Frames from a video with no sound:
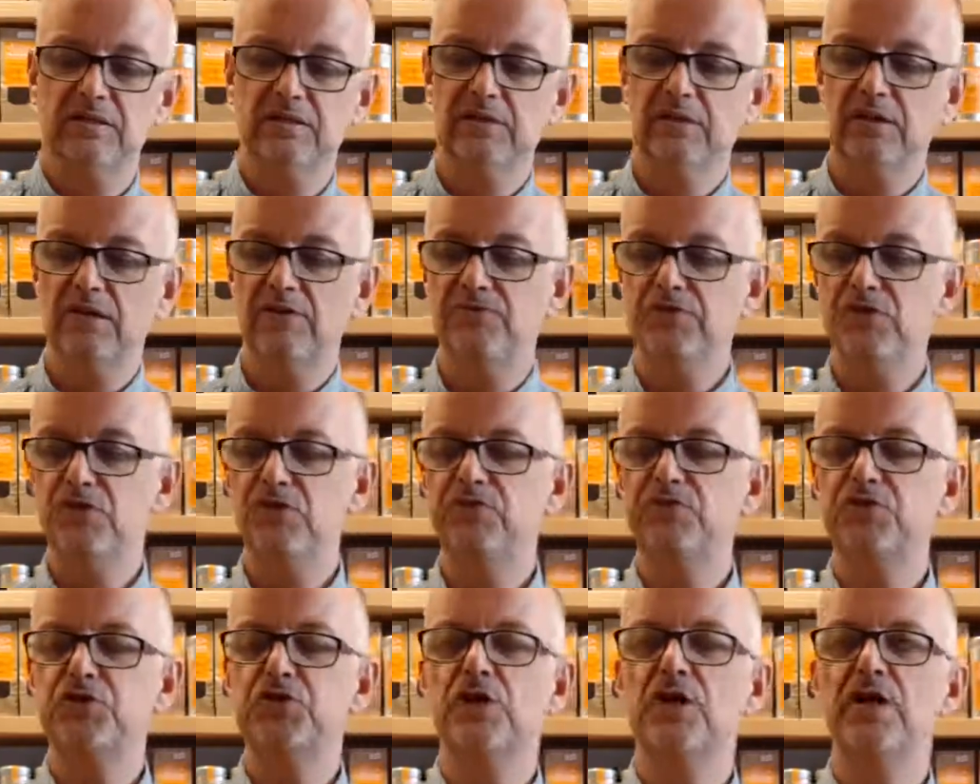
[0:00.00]
If
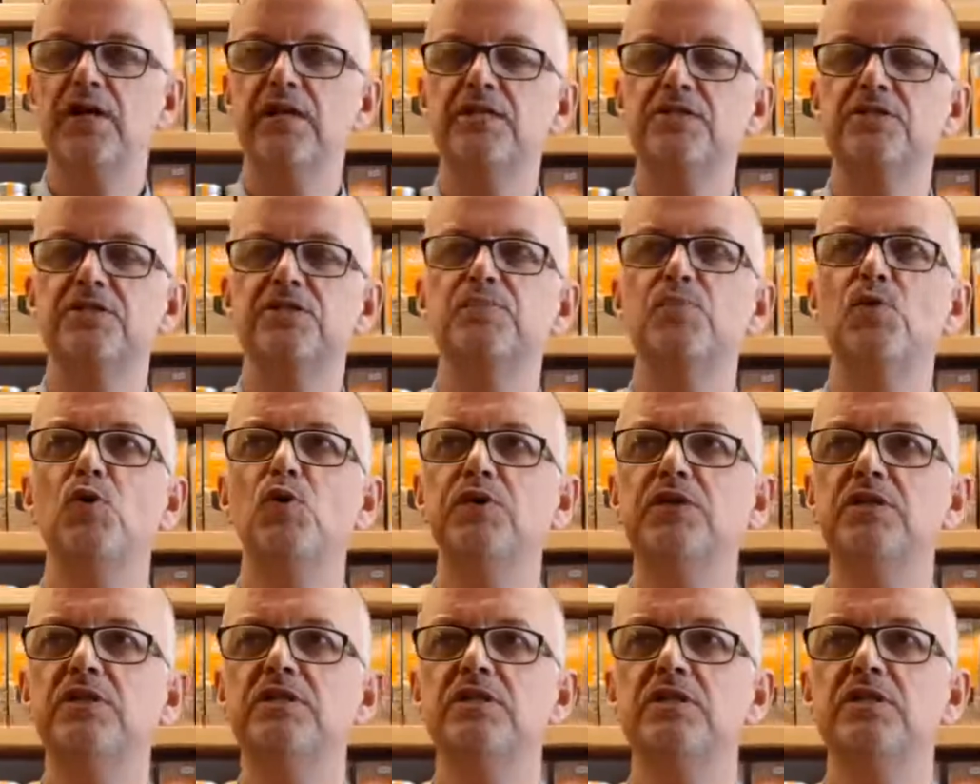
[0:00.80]
you've tried
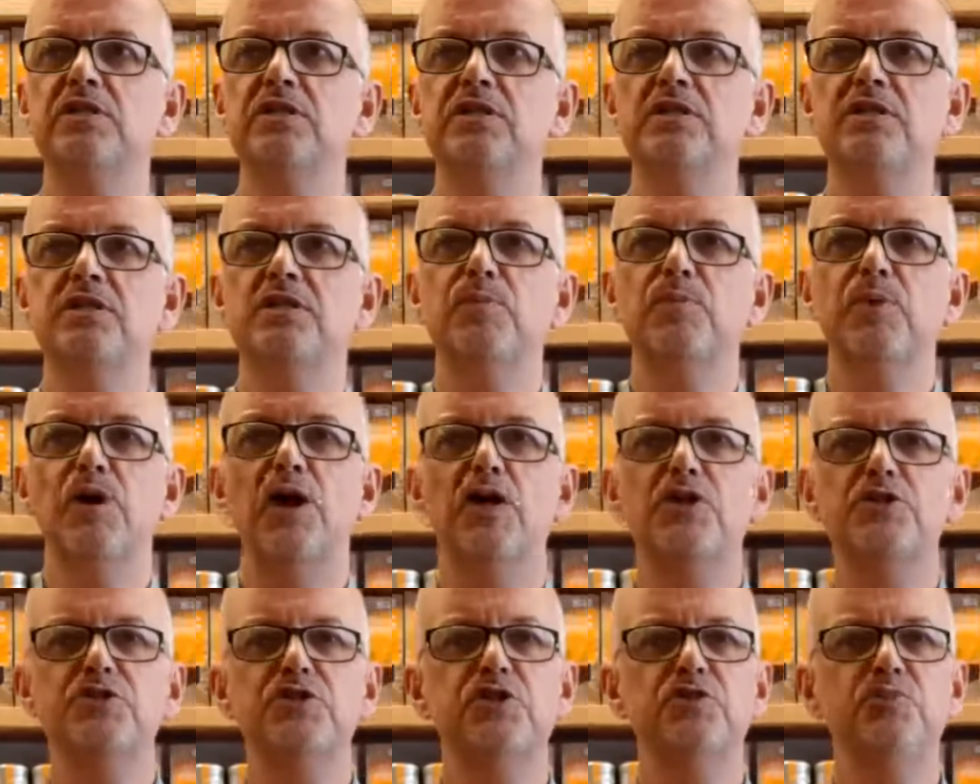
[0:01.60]
smoky teas in the
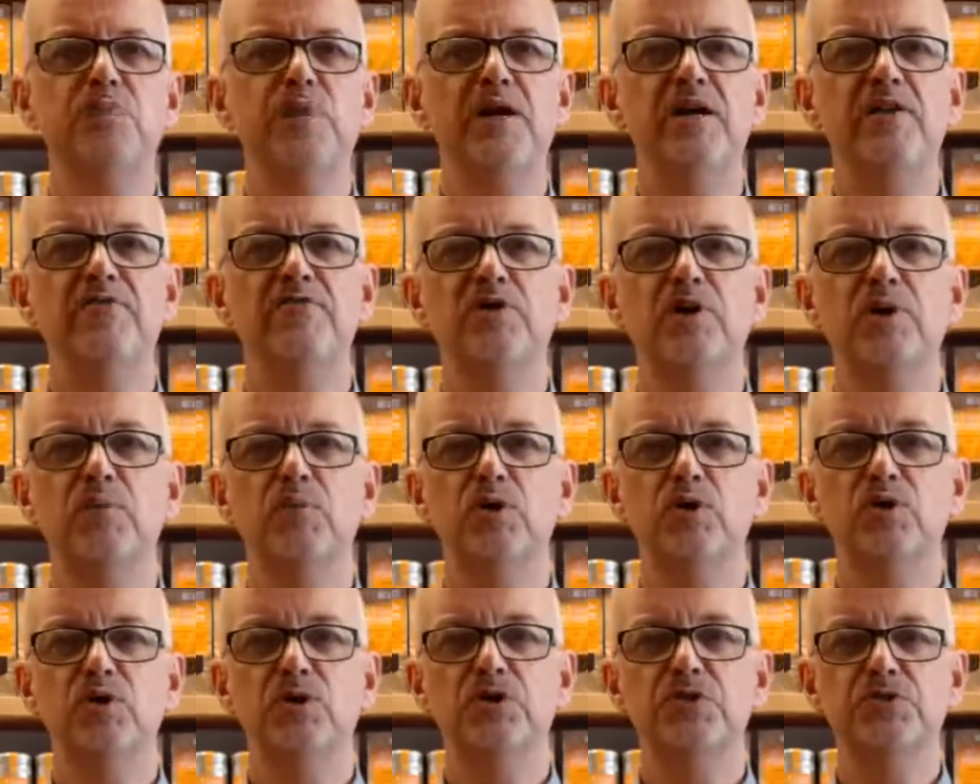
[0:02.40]
past, you may have come
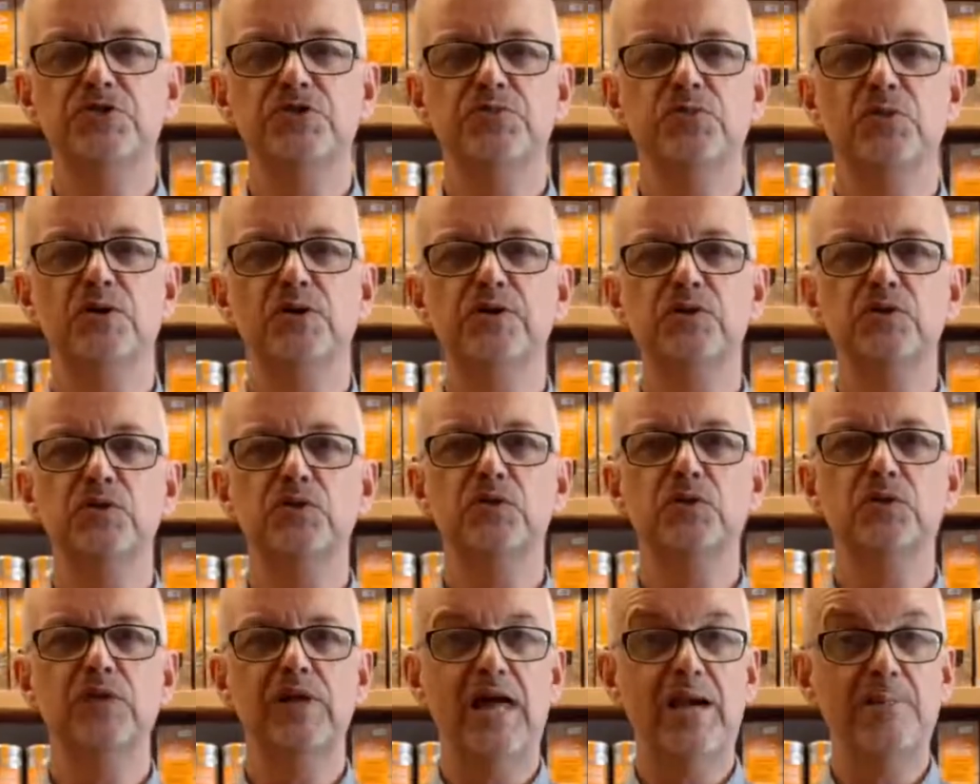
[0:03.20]
across one
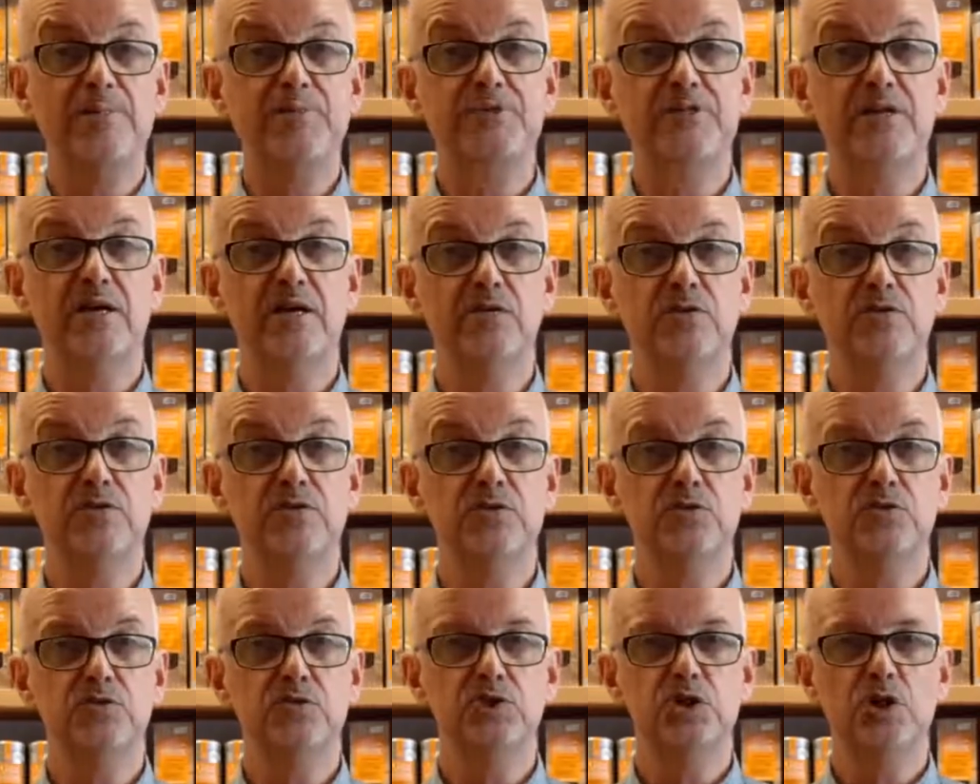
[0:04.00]
called Lapsang
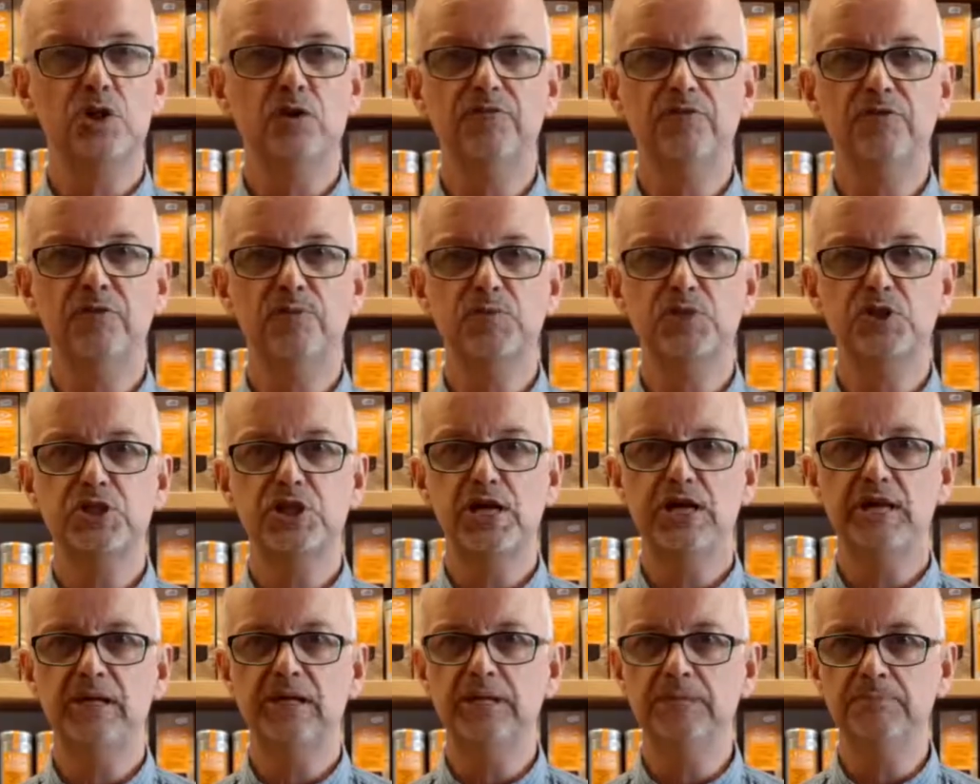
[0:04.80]
Souchong from
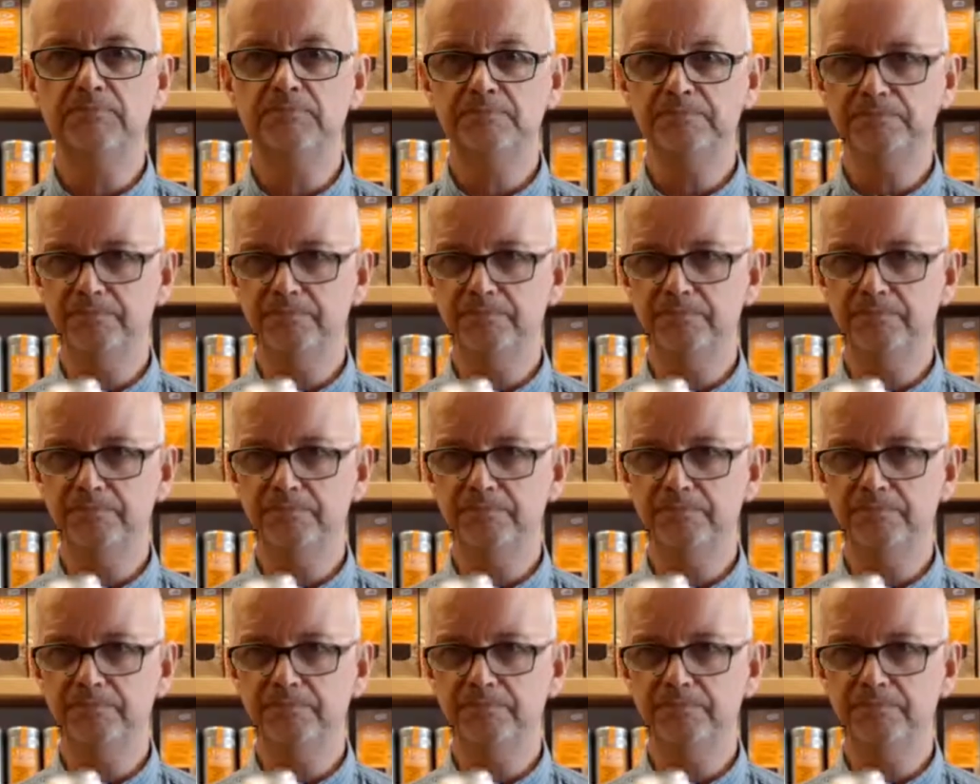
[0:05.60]
China.